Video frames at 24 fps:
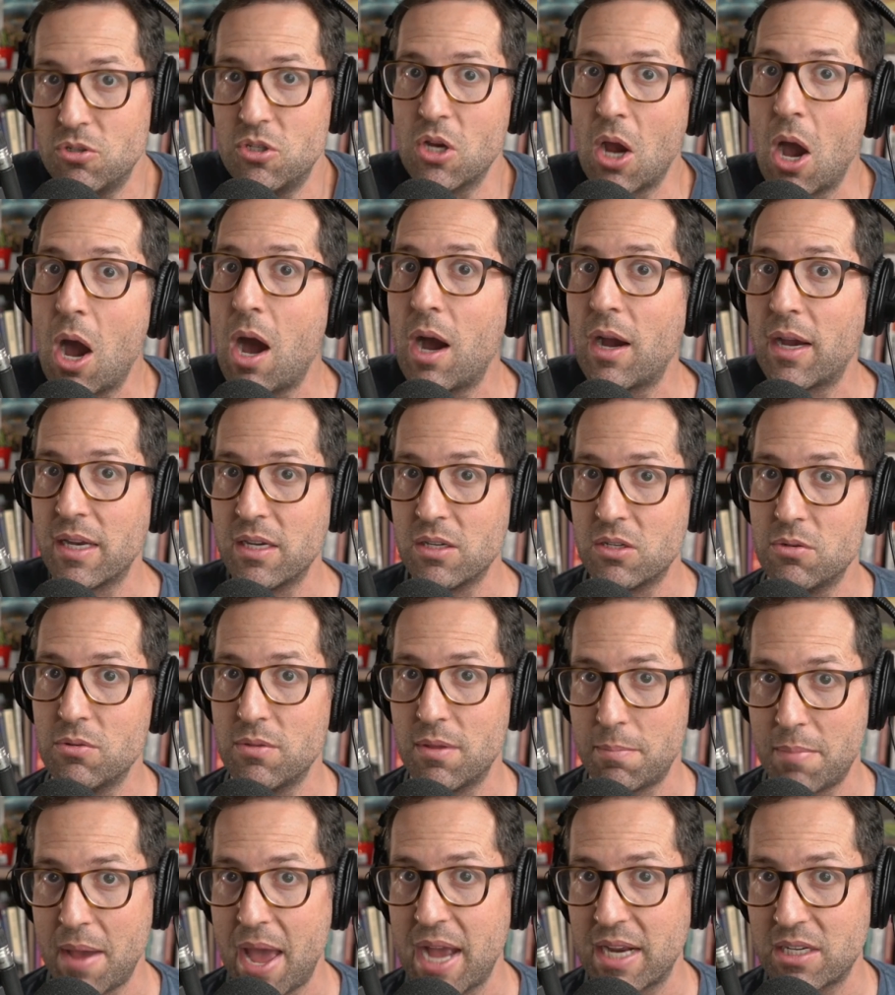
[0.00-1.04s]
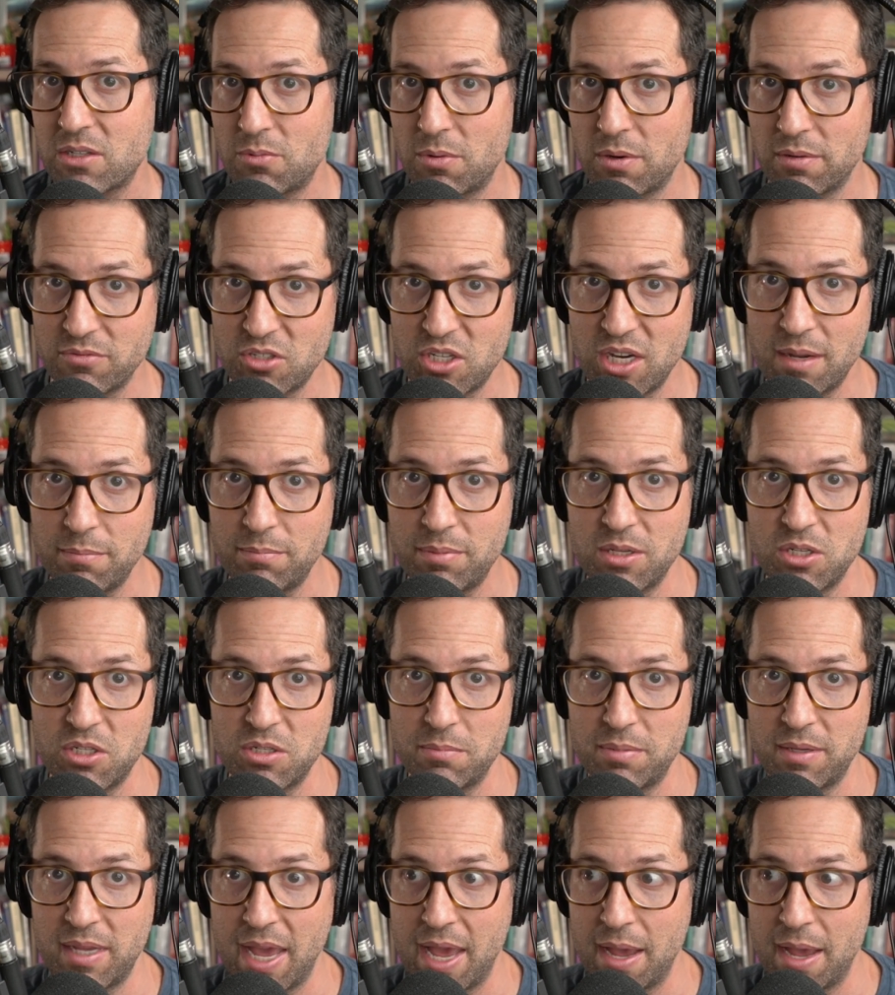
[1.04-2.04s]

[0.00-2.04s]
jog into the Pac-12 championship